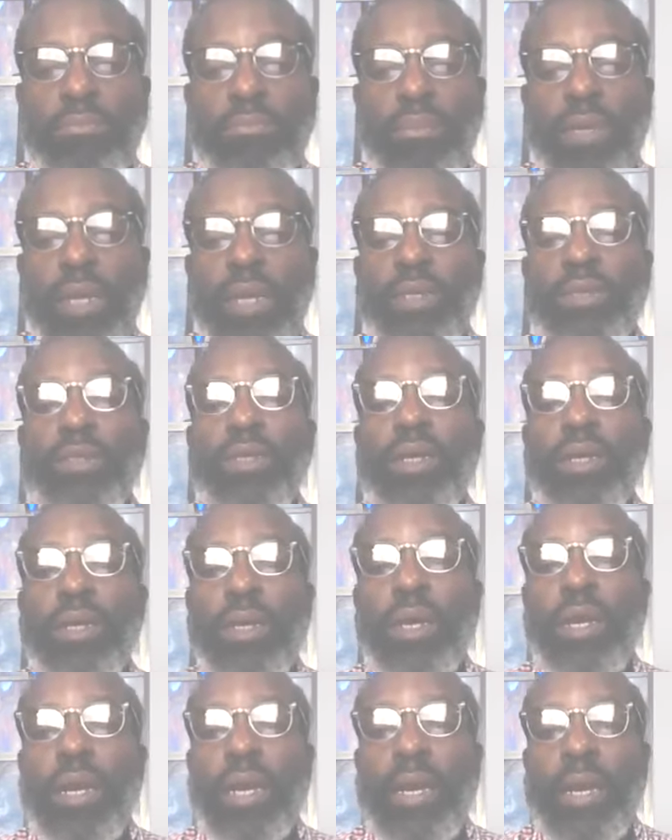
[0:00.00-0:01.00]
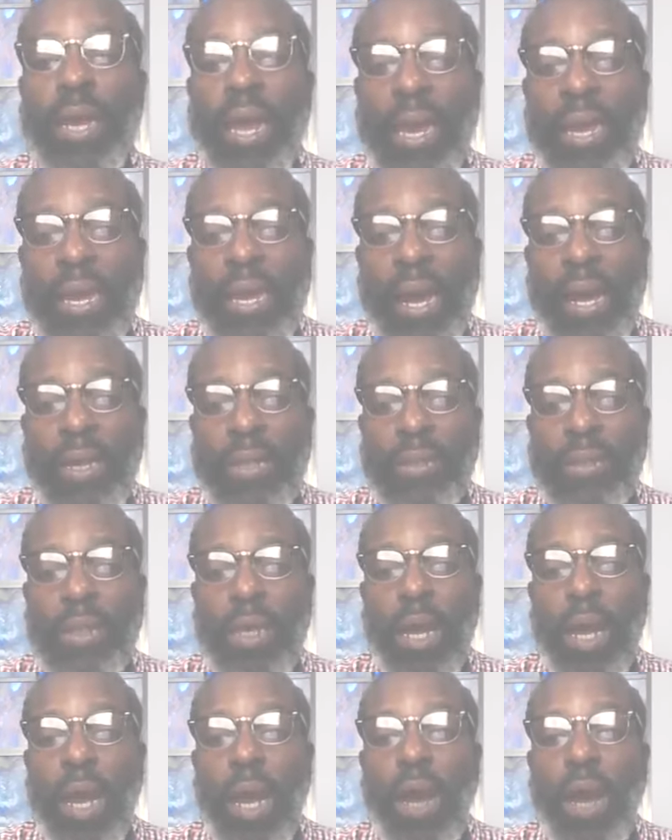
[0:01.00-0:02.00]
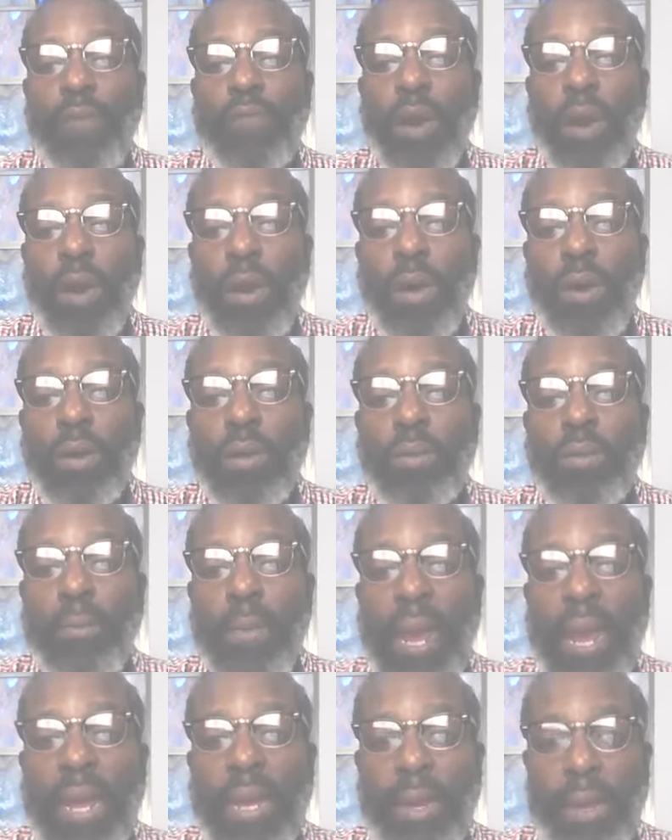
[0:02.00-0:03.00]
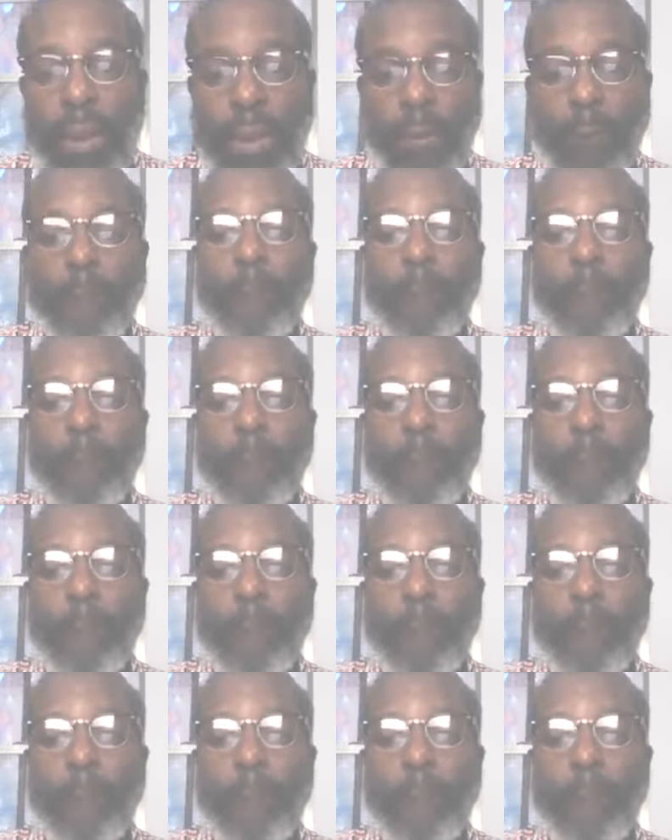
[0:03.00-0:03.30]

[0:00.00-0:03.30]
is chaos of our own making.